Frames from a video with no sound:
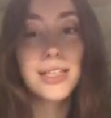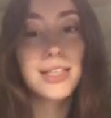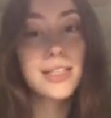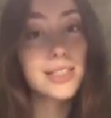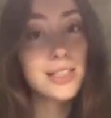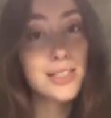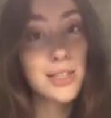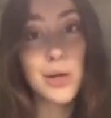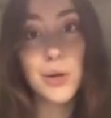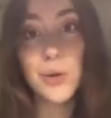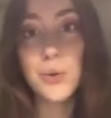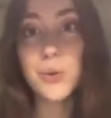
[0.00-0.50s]

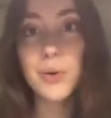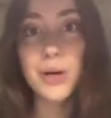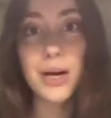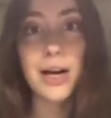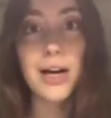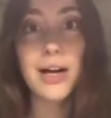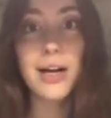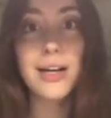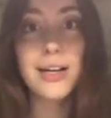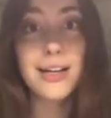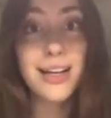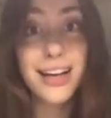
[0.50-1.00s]
So,
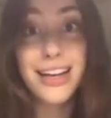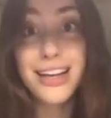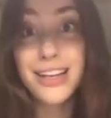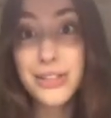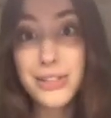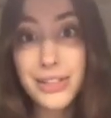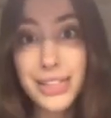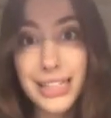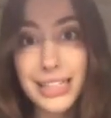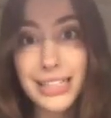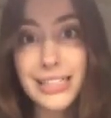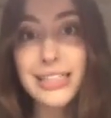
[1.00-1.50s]
I
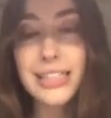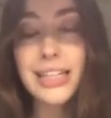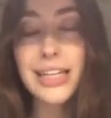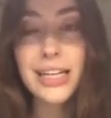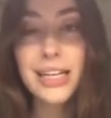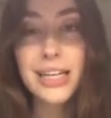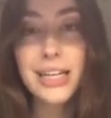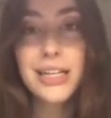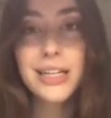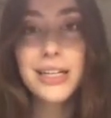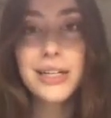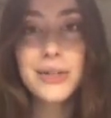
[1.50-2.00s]
agreed.
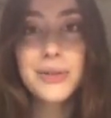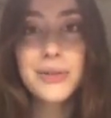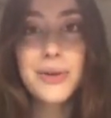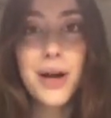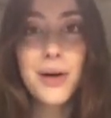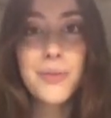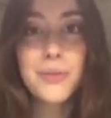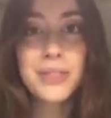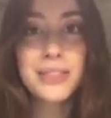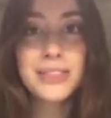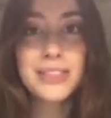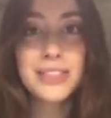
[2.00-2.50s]

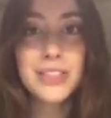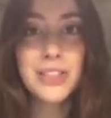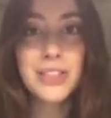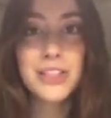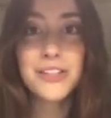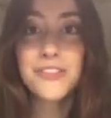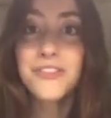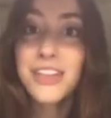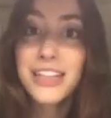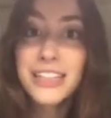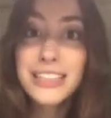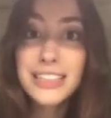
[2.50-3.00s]
Robin
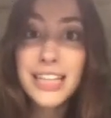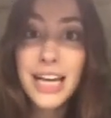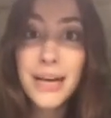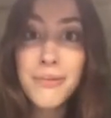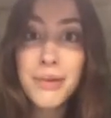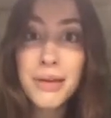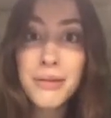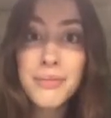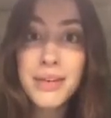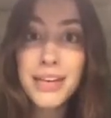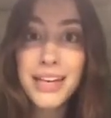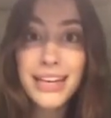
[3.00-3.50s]
started
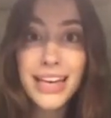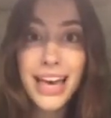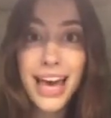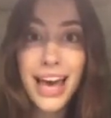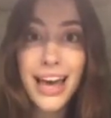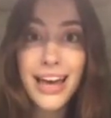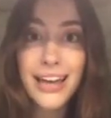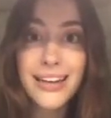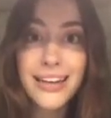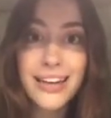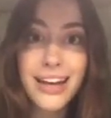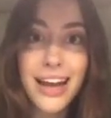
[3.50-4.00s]
FaceTiming me
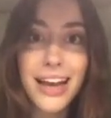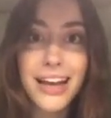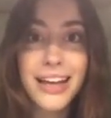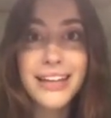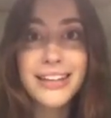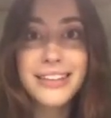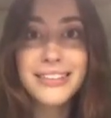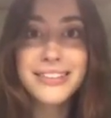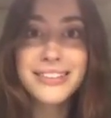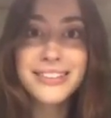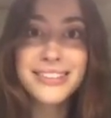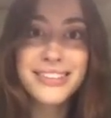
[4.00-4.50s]
again,
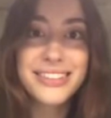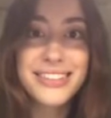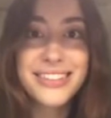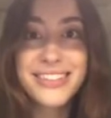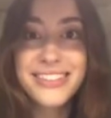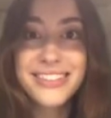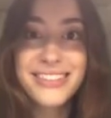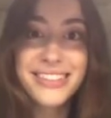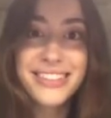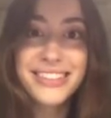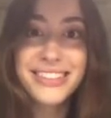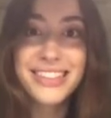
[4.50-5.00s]
and
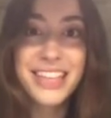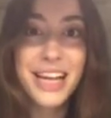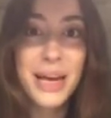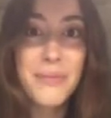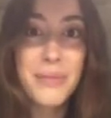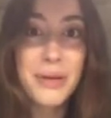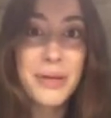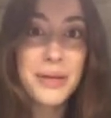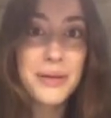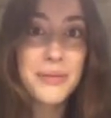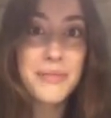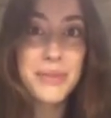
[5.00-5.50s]
this
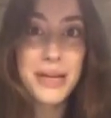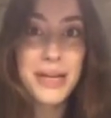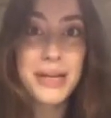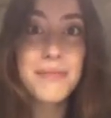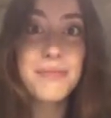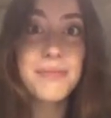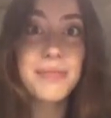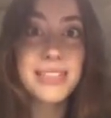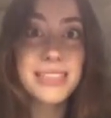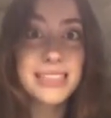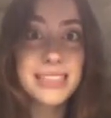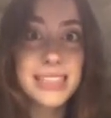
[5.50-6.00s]
time it
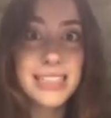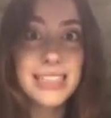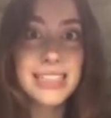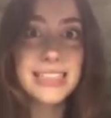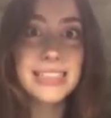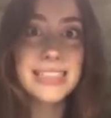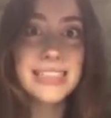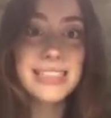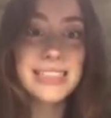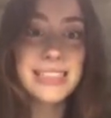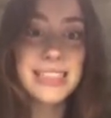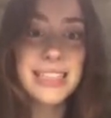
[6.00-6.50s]
meant
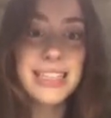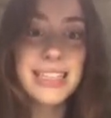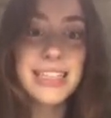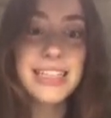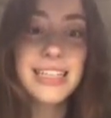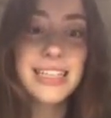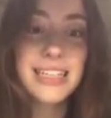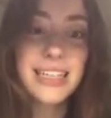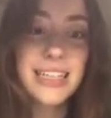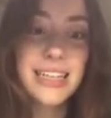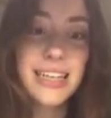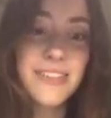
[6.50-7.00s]
business.
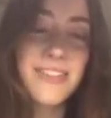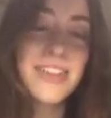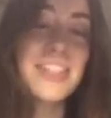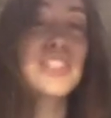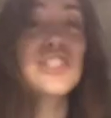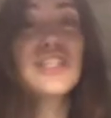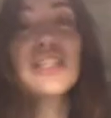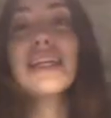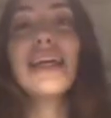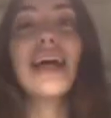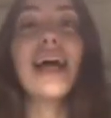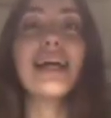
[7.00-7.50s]

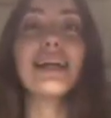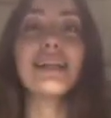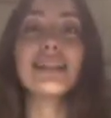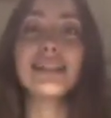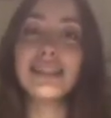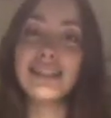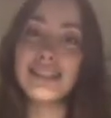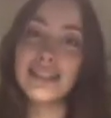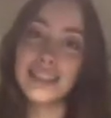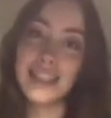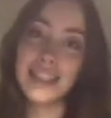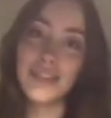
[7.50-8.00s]
Eventually, I at
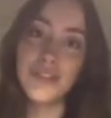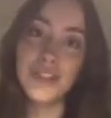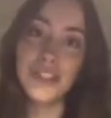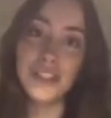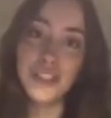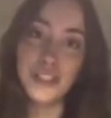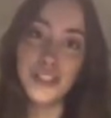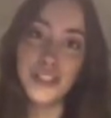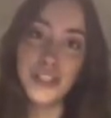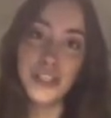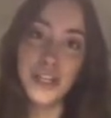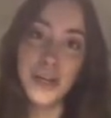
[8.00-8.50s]
least
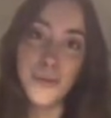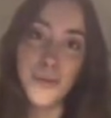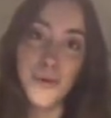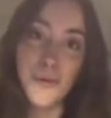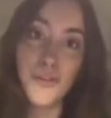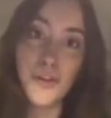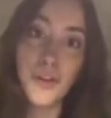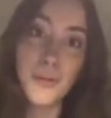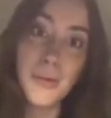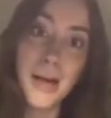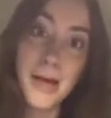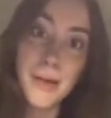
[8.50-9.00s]
convinced her to come
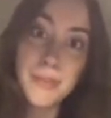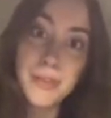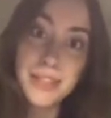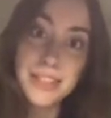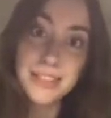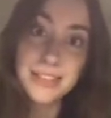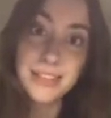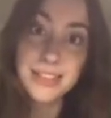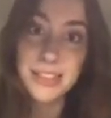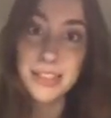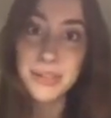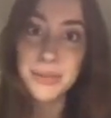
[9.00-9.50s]
over to my
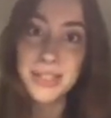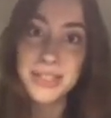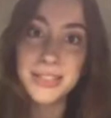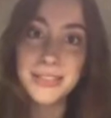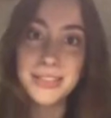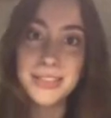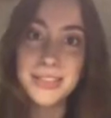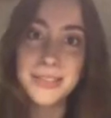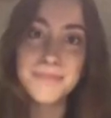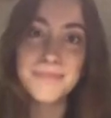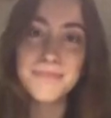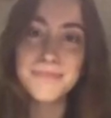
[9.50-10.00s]
place to do
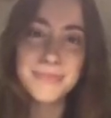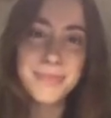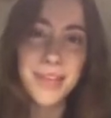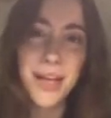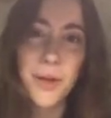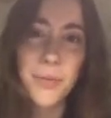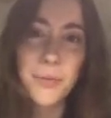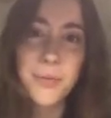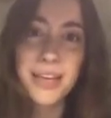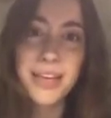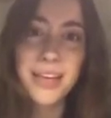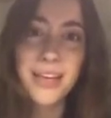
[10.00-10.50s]
it, to
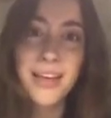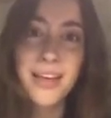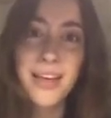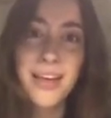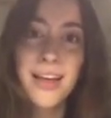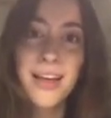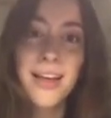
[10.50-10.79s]
help me.